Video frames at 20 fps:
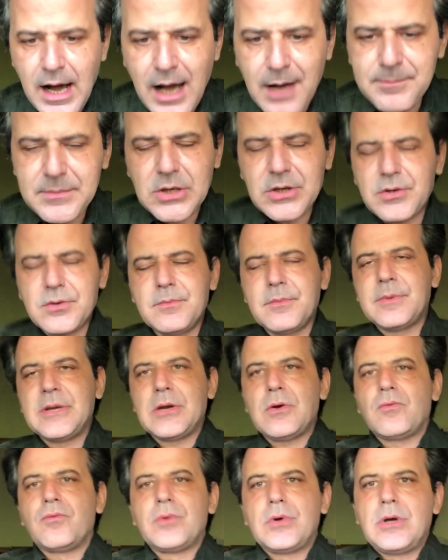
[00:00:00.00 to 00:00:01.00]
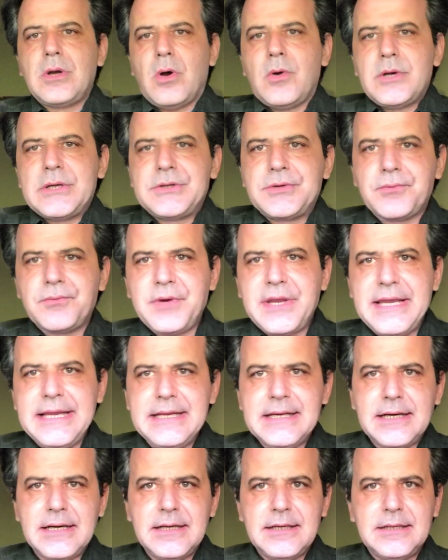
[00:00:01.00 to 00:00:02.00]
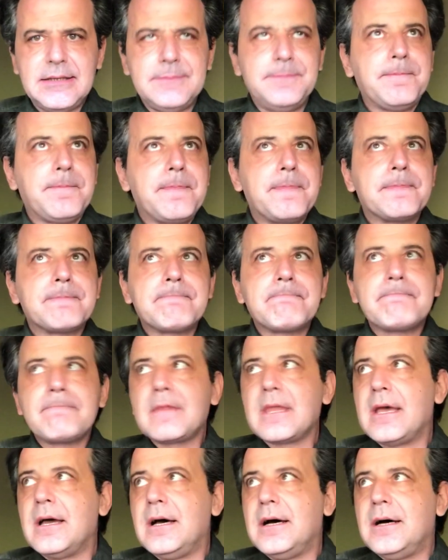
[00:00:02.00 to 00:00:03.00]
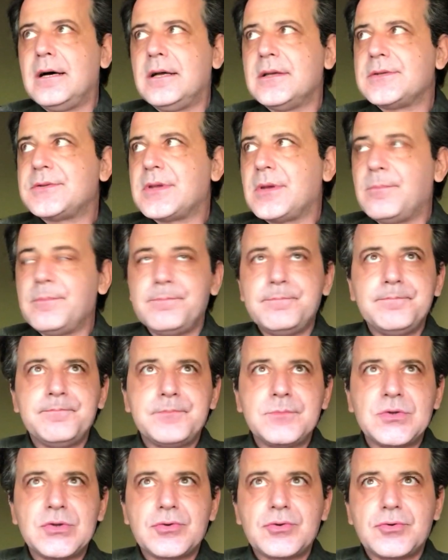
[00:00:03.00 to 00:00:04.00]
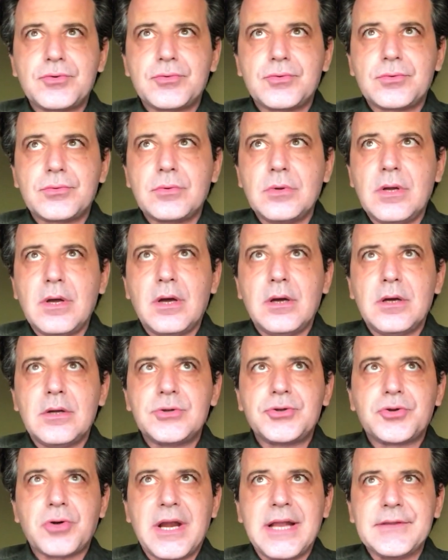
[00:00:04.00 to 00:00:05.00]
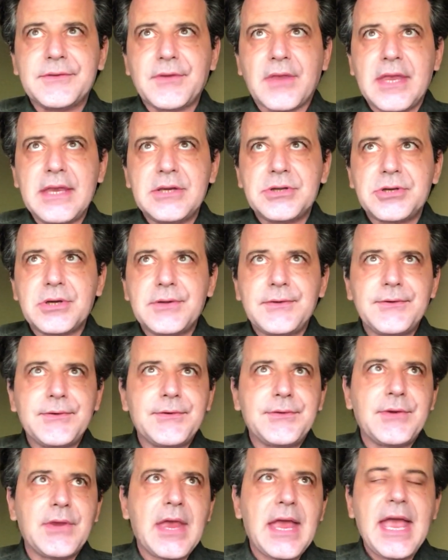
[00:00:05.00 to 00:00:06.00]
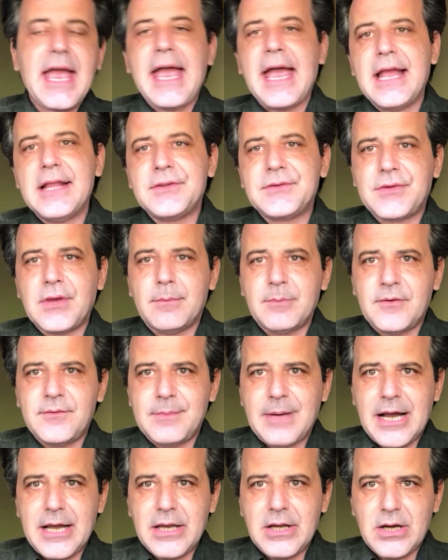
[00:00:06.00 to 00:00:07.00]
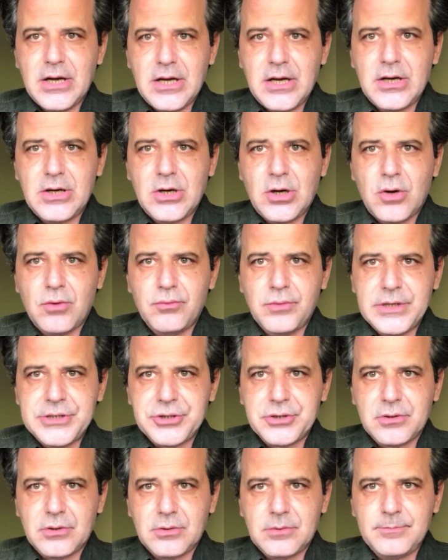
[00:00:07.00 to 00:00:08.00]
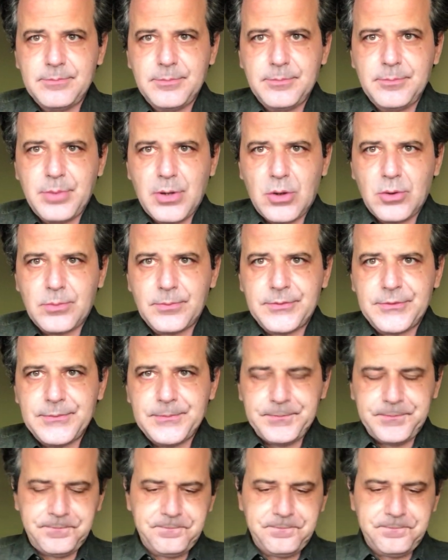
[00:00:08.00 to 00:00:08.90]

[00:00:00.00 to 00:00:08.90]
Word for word: I'm going to, going to read uh, uh, some uh, translations and some of my uh, original poems.